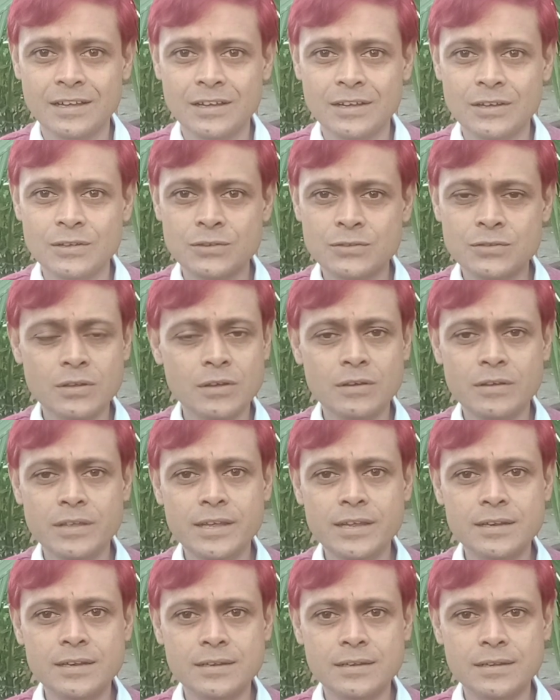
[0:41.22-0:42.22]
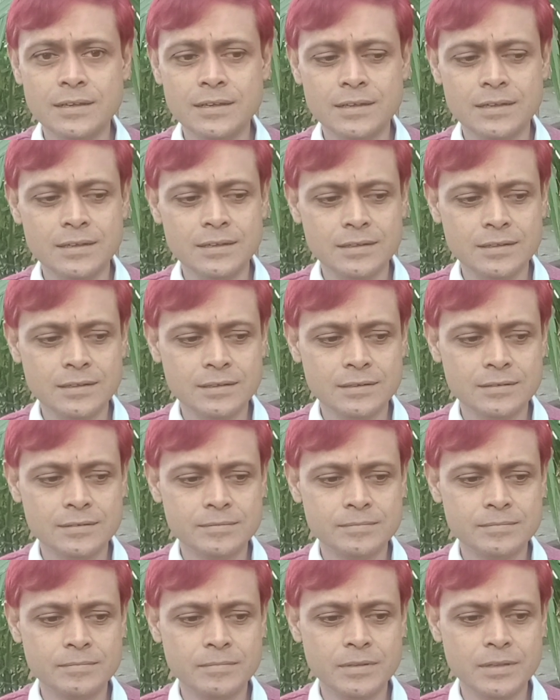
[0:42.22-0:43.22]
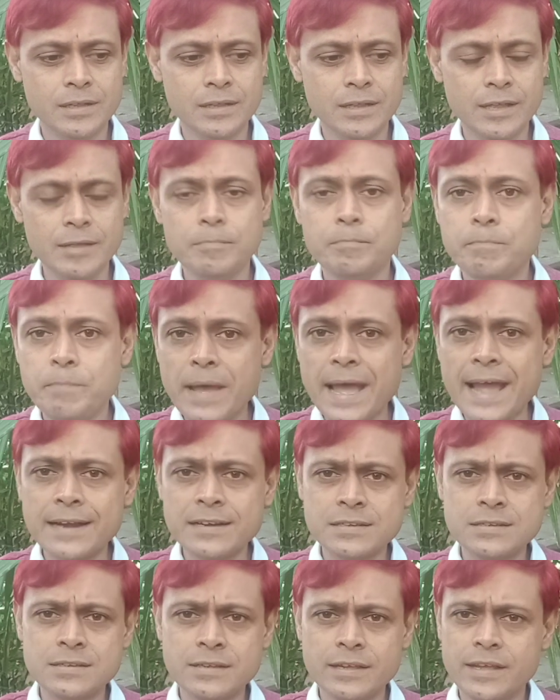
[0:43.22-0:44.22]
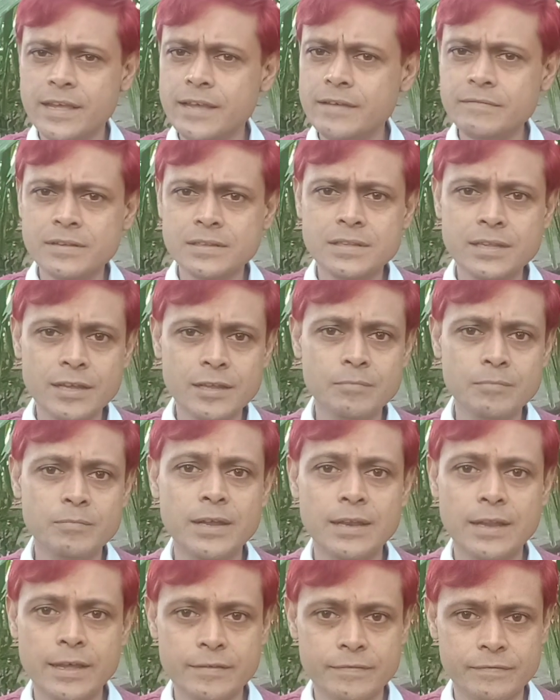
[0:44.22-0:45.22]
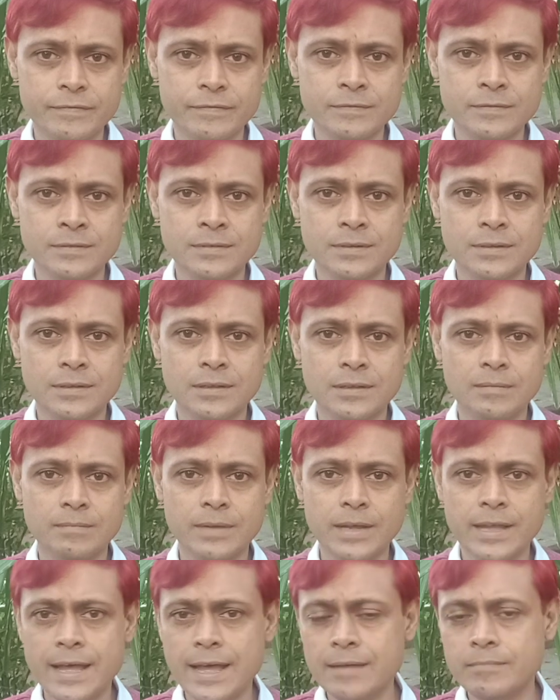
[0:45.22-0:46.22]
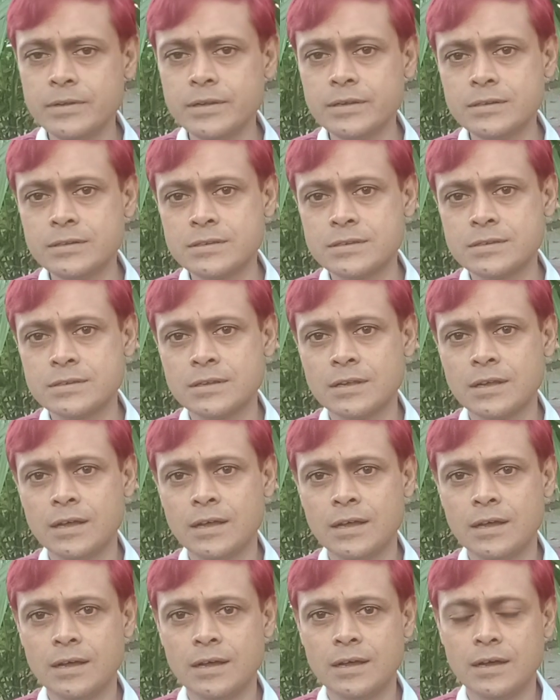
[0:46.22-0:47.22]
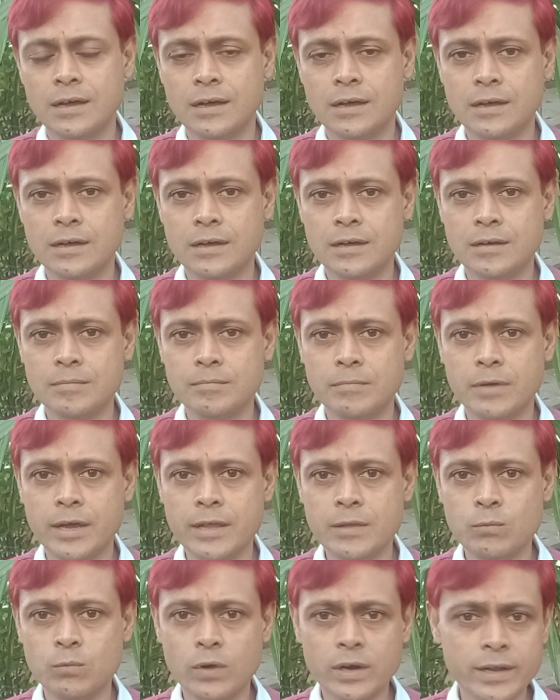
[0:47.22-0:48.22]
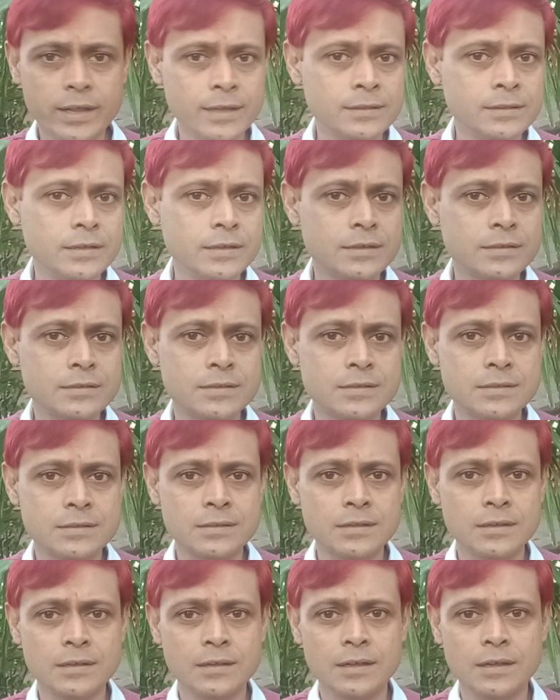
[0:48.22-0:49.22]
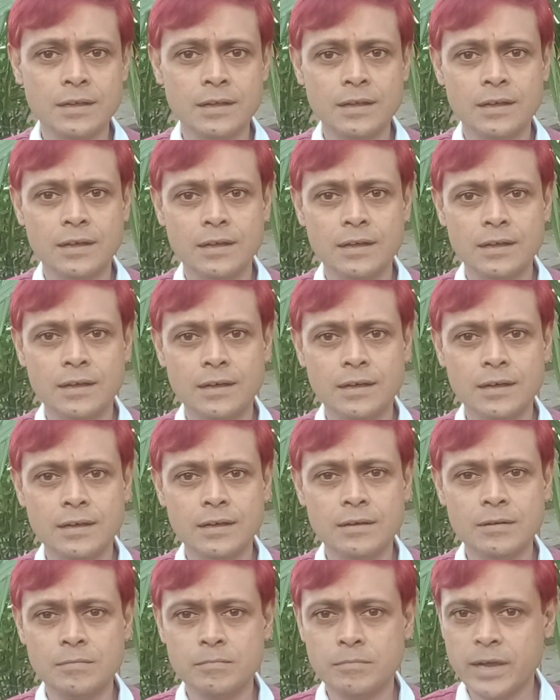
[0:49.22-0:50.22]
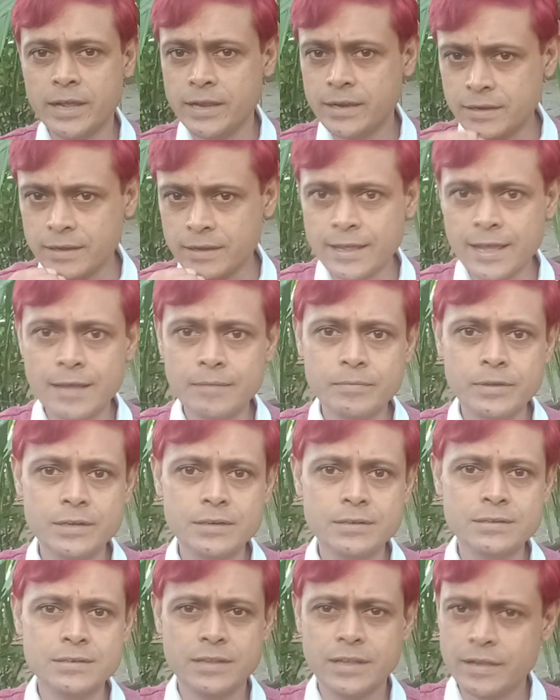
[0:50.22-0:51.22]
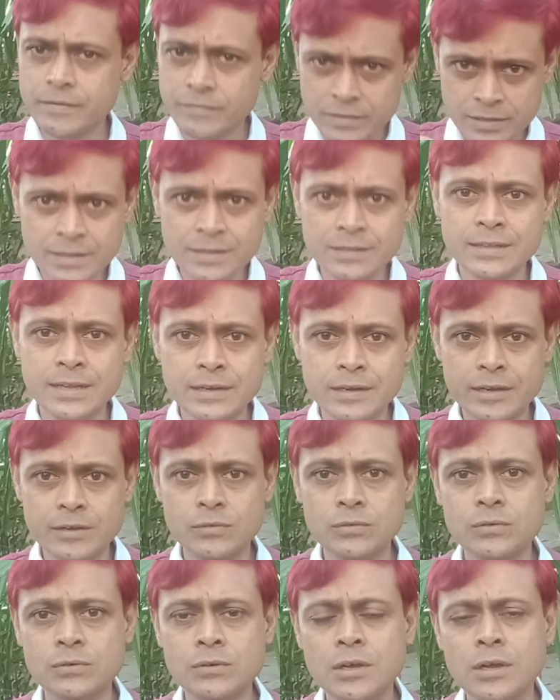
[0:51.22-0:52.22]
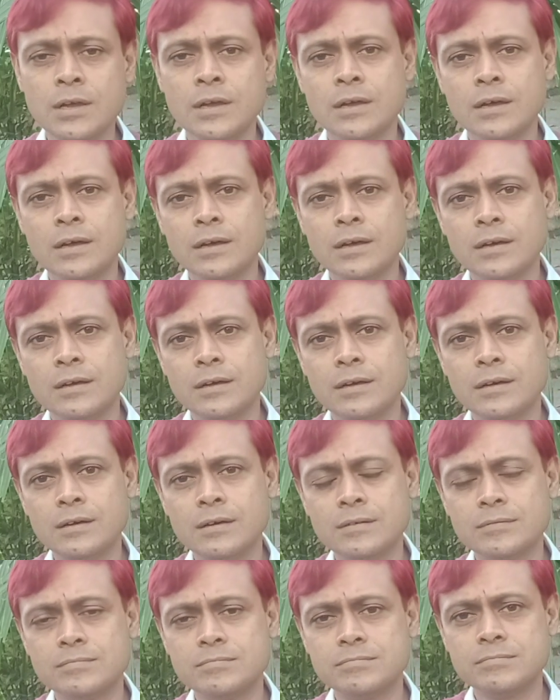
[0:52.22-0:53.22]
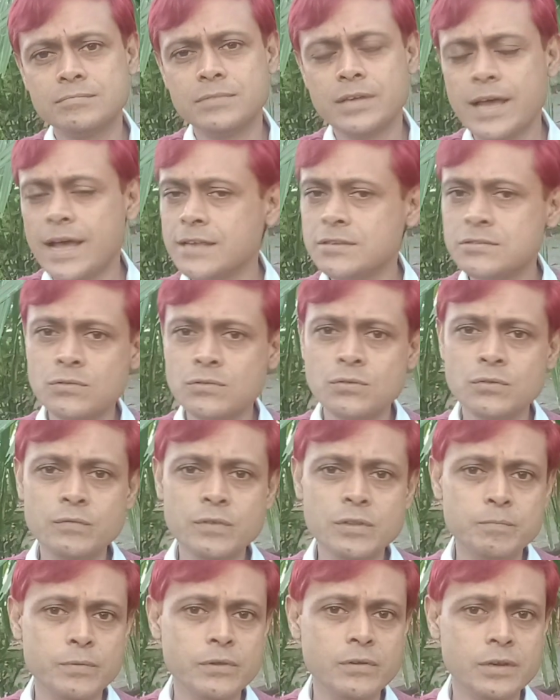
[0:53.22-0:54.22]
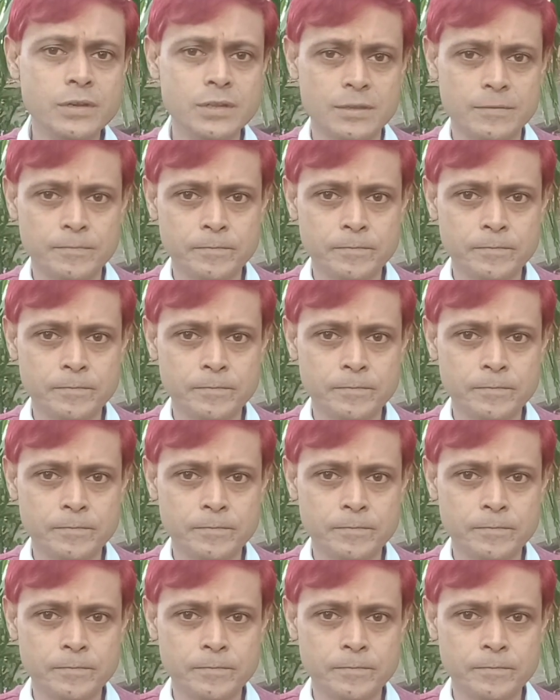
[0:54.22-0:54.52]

So it impacts everything in my life. My habits, my work ethics, my eating habits, everything that I do has to do with purity.